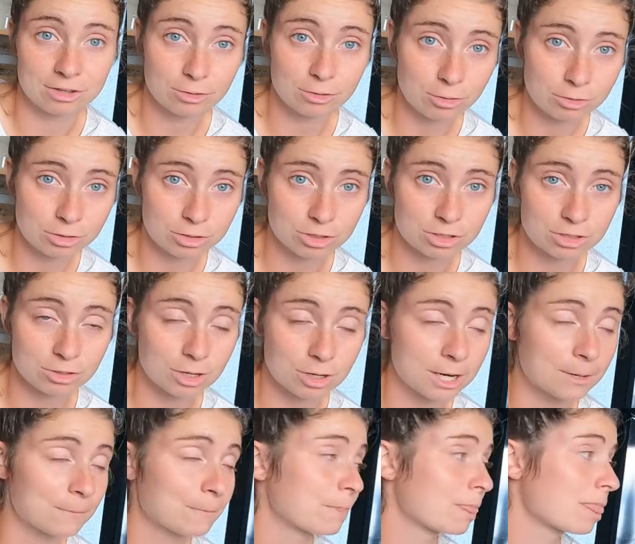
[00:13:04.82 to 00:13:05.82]
the grocery
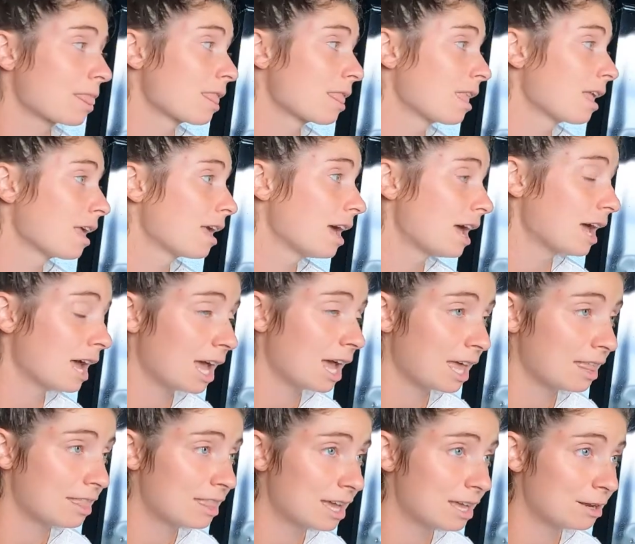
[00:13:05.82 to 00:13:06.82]
store.
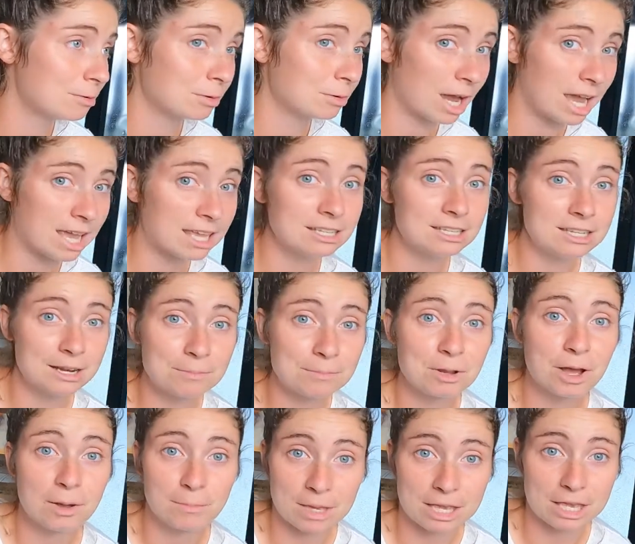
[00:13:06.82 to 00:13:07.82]
And then I ended up
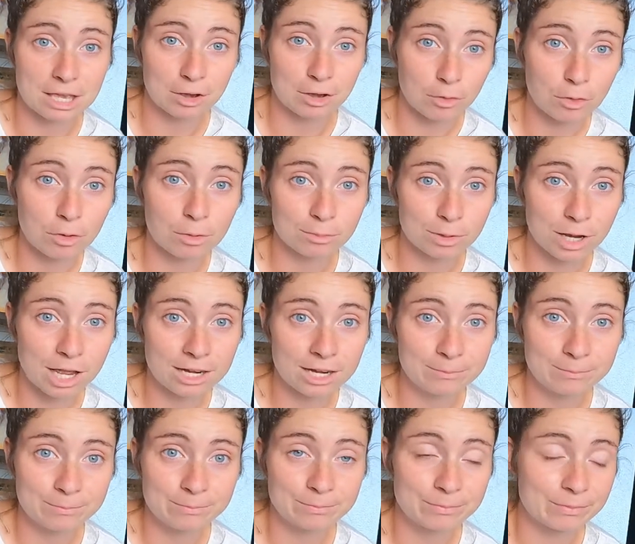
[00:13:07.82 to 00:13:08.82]
not making
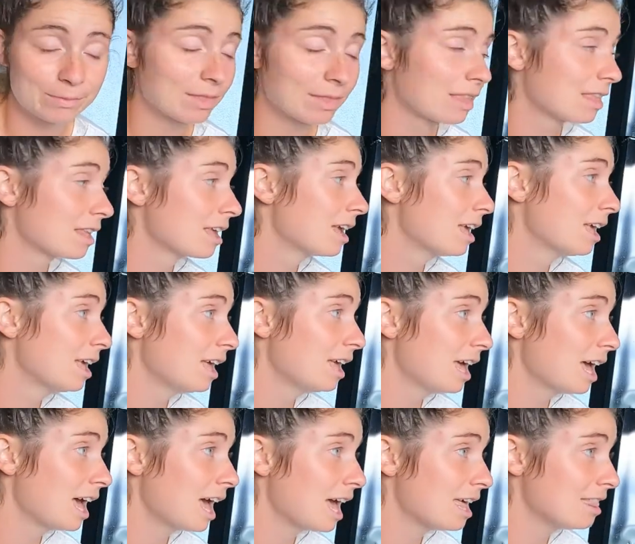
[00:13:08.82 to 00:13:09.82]
cornbread.
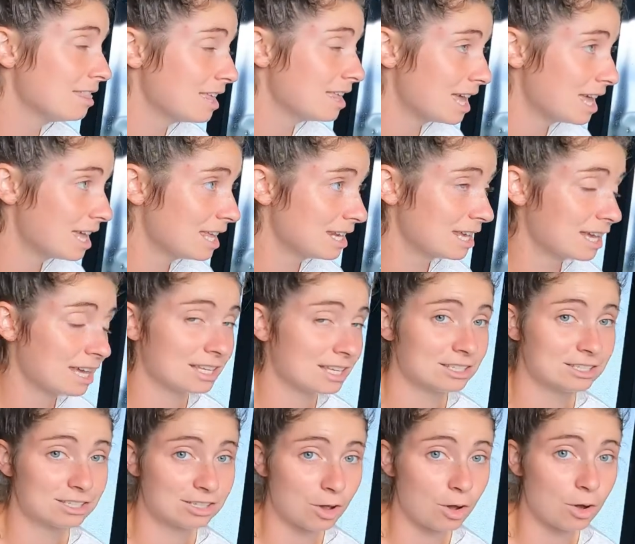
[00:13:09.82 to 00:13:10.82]
And then,
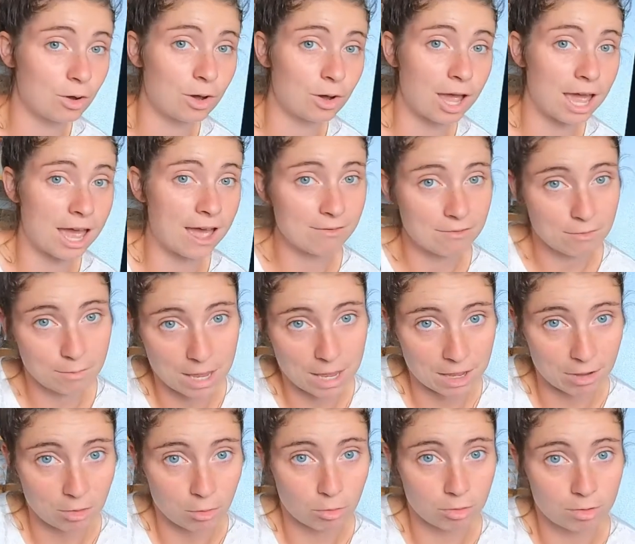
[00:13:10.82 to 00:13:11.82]
so I have a
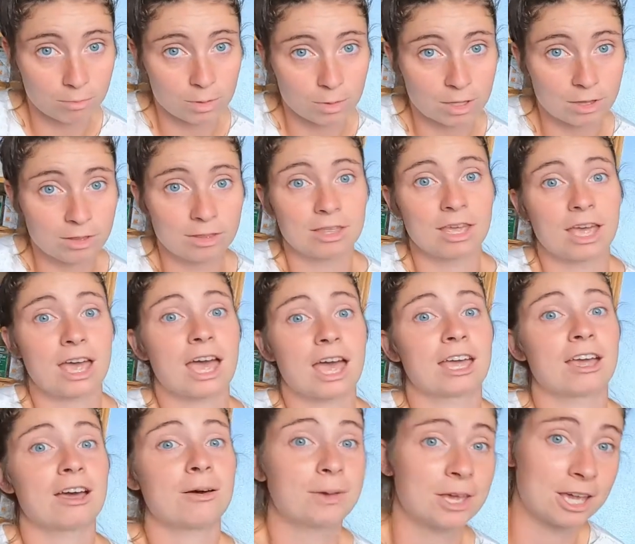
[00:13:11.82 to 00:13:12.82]
bag of cornmeal.
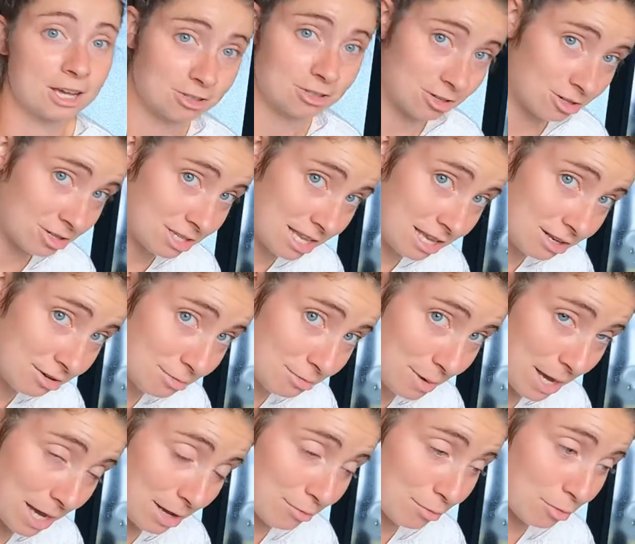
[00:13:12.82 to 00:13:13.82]
I got my Azure
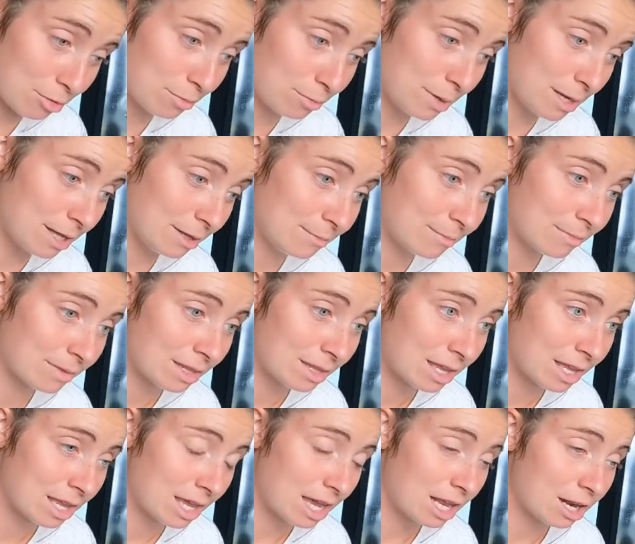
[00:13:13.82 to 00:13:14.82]
standard bag of cornmeal.
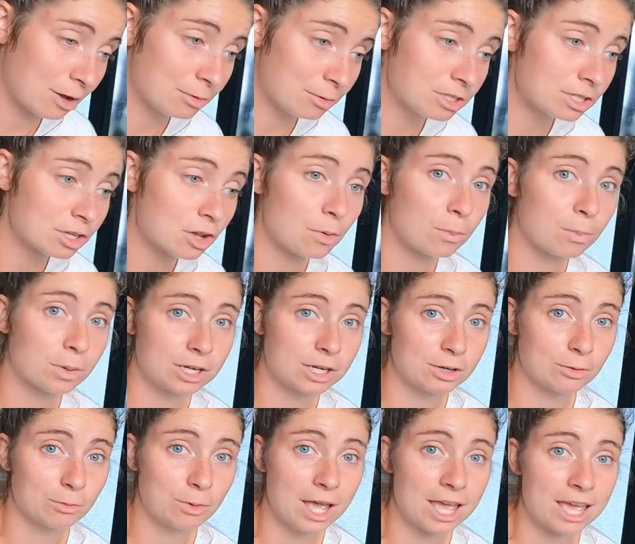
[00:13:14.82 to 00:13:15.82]
And I went to go put
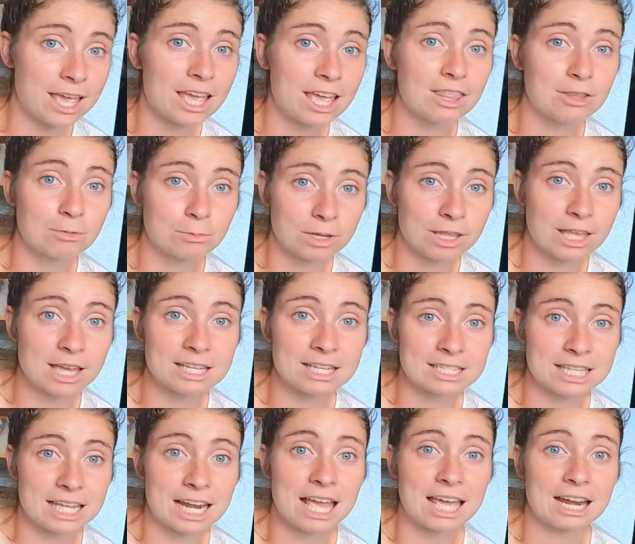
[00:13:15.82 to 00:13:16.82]
it away and then
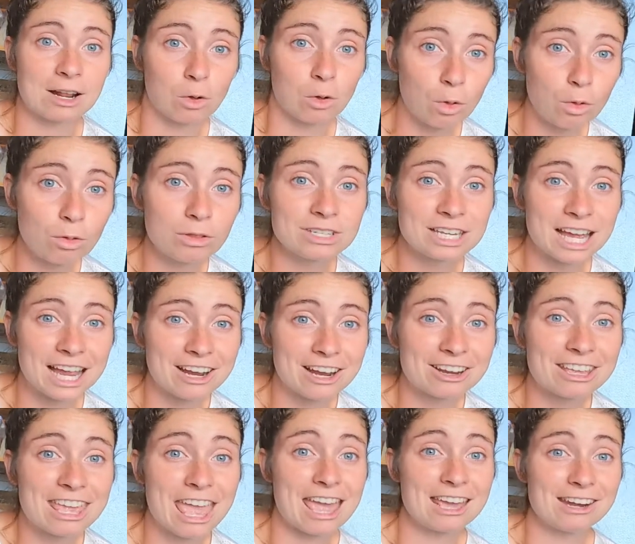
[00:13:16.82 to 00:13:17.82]
realized that I had a whole
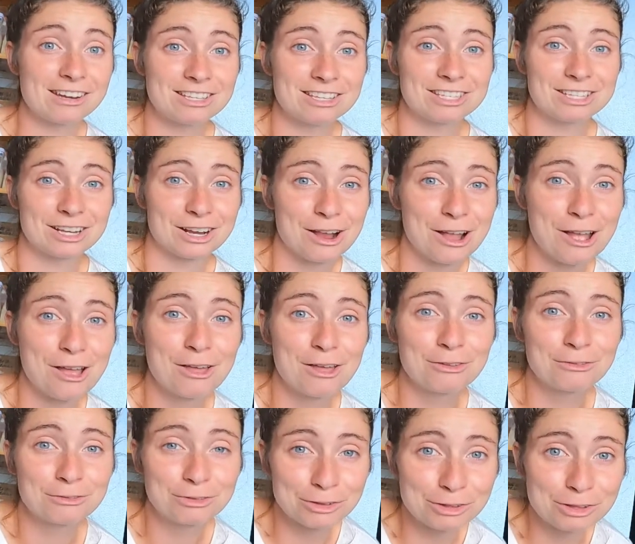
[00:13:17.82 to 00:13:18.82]
entire canister
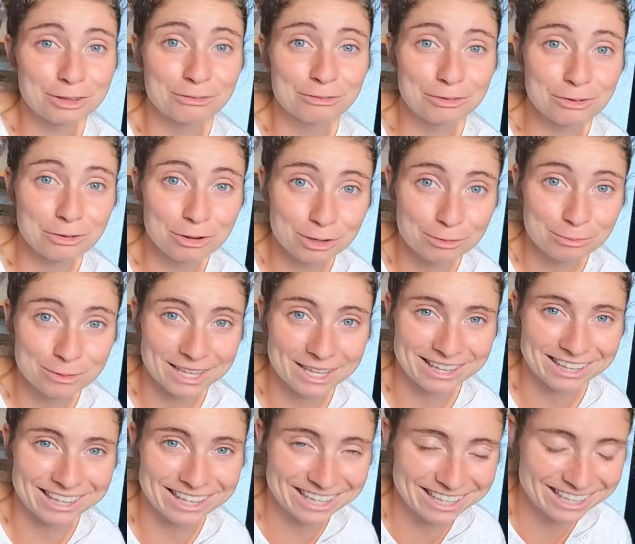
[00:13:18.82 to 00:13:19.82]
full of
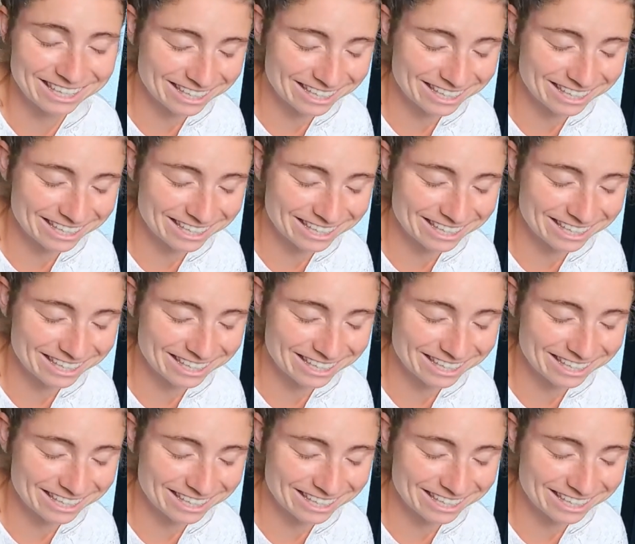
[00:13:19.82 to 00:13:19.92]
cornmeal